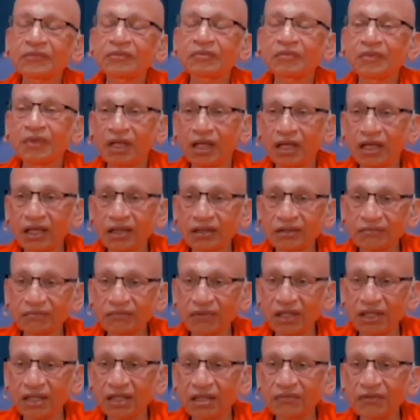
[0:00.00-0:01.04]

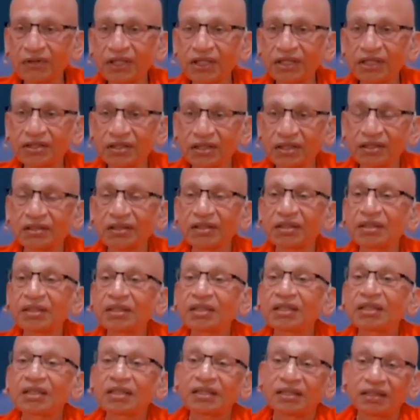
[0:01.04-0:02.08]
Atmanam ikshat.
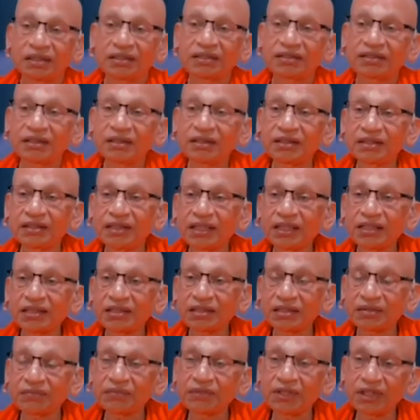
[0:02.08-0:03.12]
Then the next
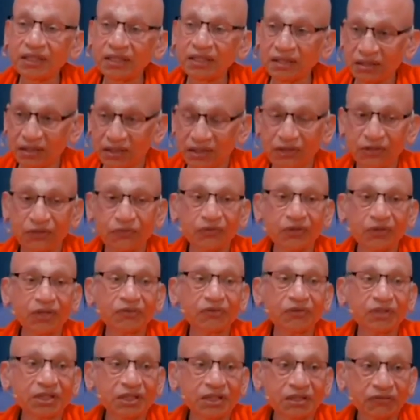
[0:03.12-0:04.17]
step, this is what I
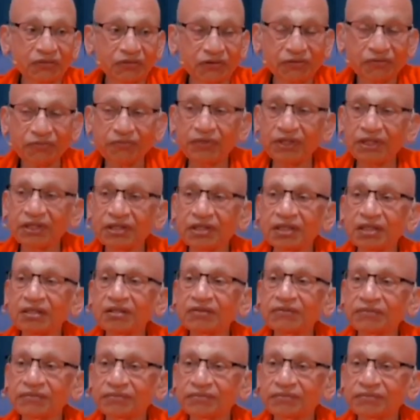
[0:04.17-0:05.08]
have discovered for myself.